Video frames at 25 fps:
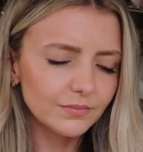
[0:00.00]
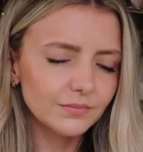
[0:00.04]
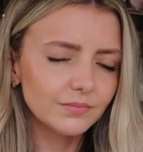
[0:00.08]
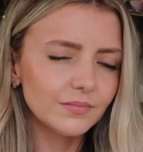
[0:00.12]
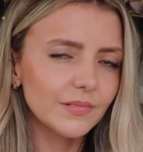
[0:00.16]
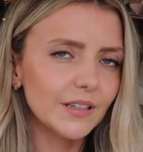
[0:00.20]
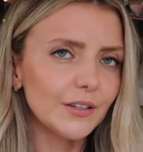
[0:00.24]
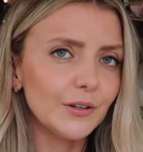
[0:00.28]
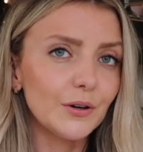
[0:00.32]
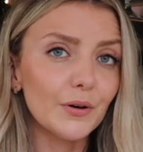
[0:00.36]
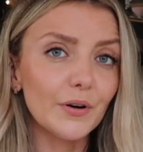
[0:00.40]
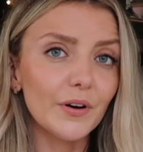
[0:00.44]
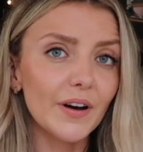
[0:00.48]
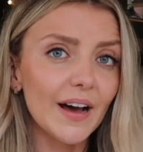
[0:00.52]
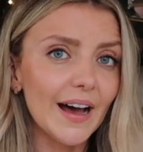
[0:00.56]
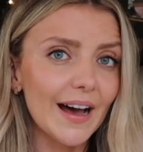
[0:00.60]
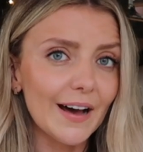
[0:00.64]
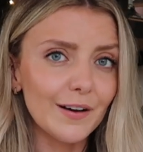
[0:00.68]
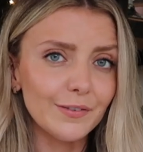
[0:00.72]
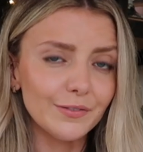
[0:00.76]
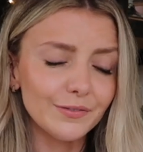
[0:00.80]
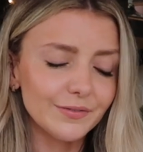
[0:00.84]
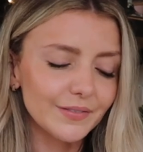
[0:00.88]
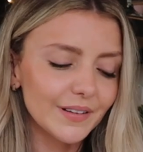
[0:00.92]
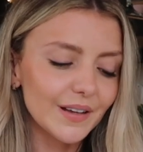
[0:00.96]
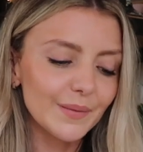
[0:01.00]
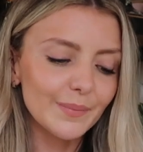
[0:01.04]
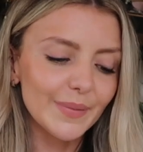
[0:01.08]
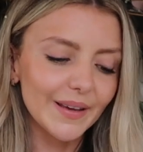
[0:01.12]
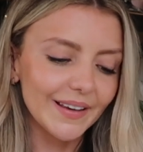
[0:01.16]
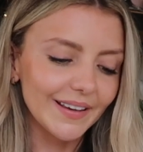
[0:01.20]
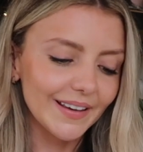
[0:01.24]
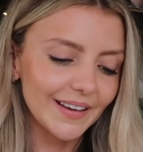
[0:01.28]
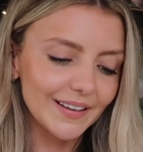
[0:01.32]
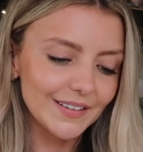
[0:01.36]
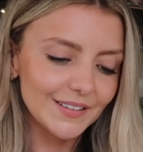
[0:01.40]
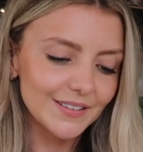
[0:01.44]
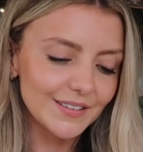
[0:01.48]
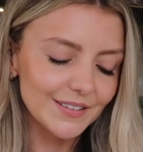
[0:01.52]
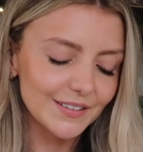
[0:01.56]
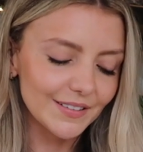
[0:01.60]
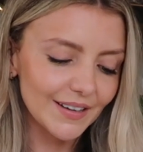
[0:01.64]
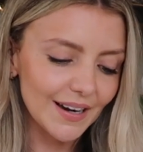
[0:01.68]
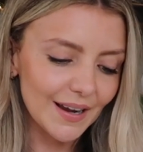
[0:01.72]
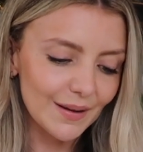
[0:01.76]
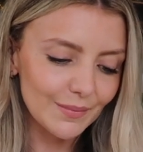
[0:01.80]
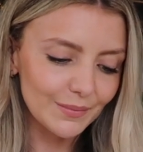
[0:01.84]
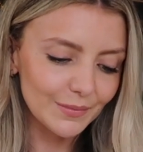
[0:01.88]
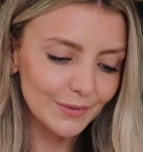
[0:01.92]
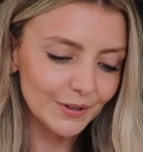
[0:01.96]
and not have a big
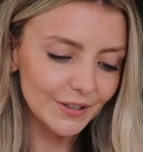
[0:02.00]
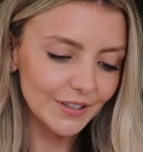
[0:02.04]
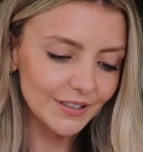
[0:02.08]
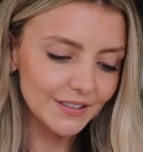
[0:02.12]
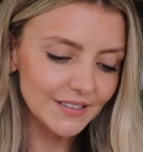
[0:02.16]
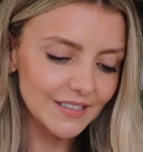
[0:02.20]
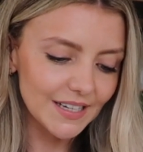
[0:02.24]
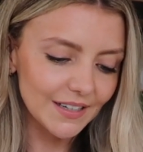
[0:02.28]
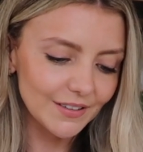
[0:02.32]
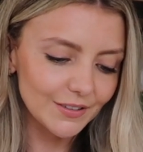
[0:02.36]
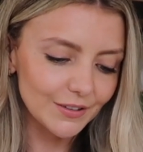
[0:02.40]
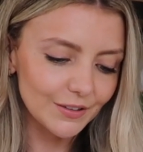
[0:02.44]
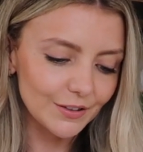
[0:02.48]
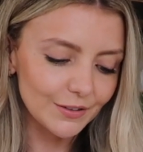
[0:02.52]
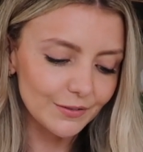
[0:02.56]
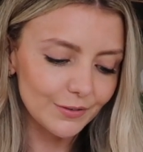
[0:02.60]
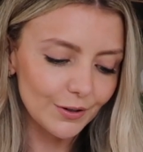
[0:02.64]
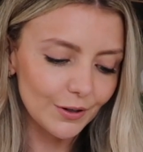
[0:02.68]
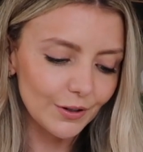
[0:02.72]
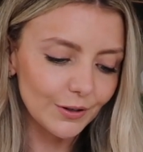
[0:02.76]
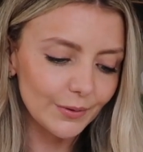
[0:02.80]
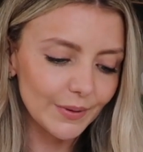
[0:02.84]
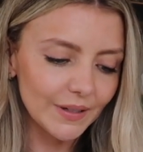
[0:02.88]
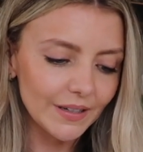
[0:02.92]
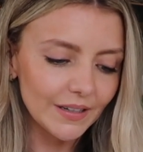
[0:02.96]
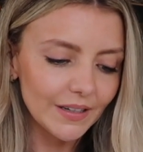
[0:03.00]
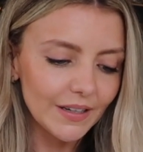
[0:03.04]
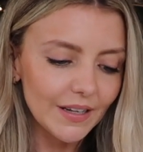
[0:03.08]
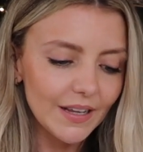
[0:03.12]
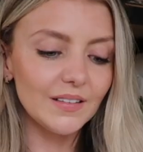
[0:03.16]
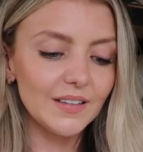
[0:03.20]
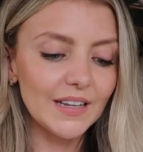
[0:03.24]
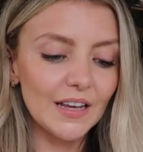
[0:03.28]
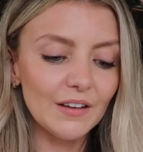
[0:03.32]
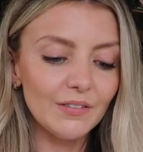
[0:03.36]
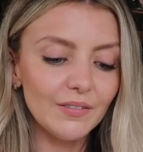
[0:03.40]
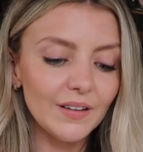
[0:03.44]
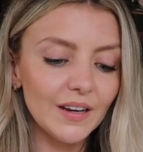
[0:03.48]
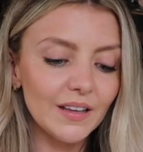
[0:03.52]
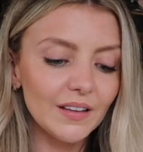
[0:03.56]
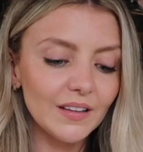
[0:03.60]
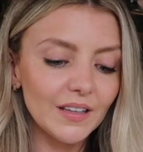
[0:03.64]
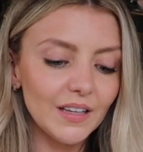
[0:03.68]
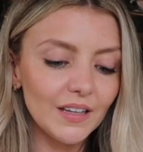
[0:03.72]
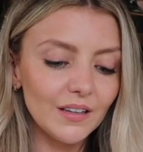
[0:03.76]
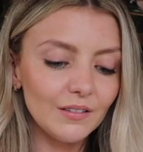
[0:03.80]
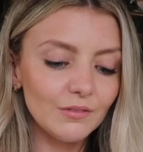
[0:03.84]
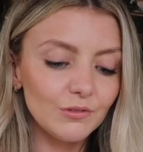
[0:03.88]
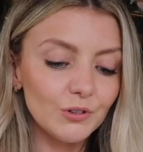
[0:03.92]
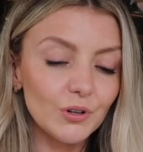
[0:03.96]
Instagram or TikTok following. It's
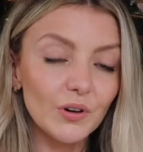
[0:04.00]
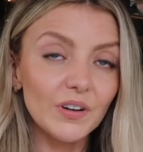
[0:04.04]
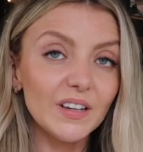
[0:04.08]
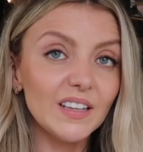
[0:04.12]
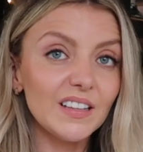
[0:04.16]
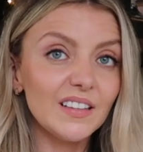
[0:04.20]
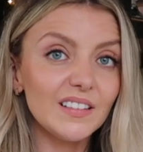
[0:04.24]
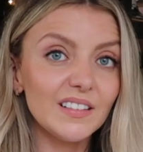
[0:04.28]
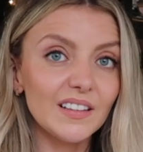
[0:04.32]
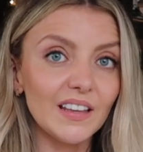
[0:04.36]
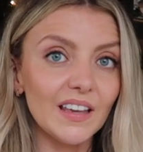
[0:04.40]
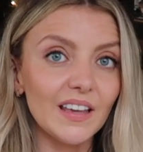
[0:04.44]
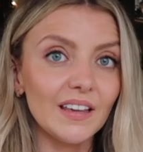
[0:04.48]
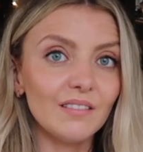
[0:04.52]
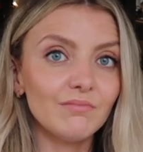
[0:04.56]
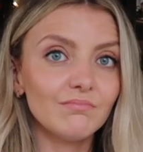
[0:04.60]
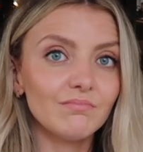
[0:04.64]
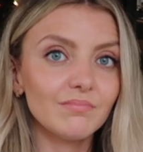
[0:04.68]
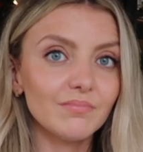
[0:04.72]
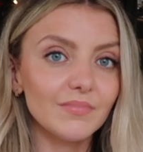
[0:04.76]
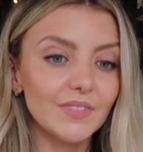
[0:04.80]
definitely not easy.